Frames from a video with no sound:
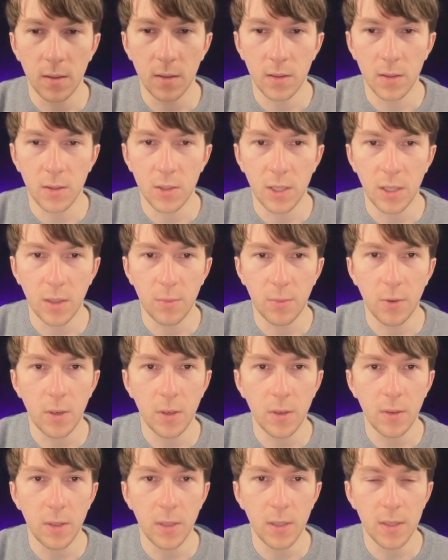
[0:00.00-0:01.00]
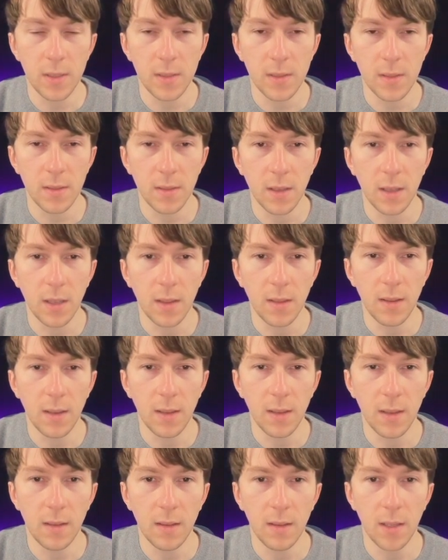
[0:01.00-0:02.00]
check progress, and
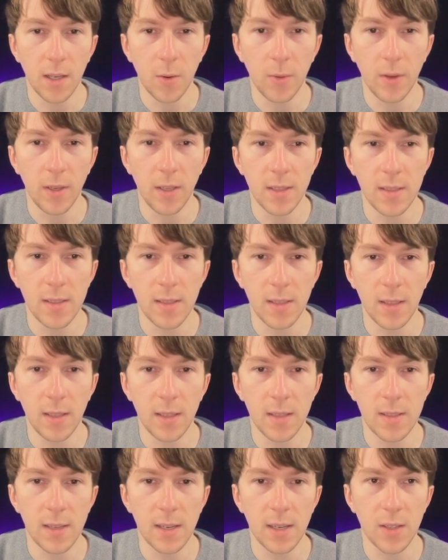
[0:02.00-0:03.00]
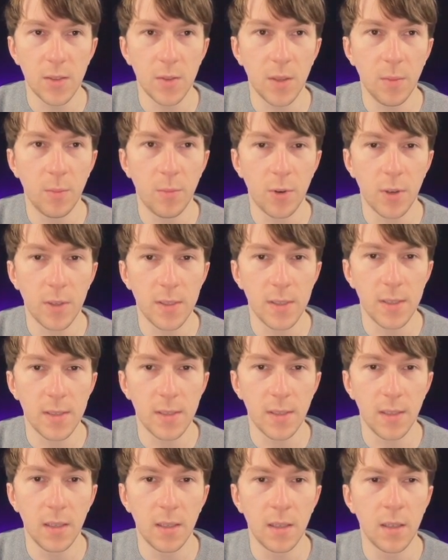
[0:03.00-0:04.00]
then now we can see that it's actually
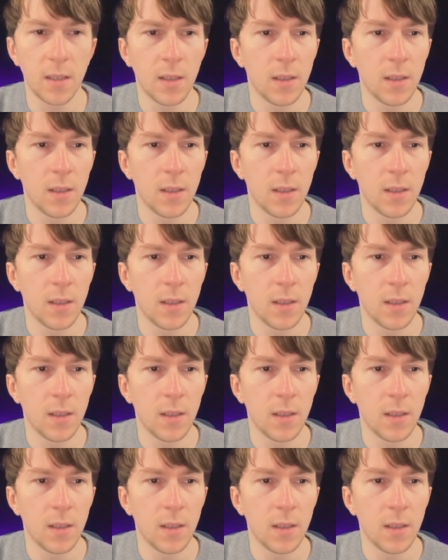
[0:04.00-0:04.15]
processing.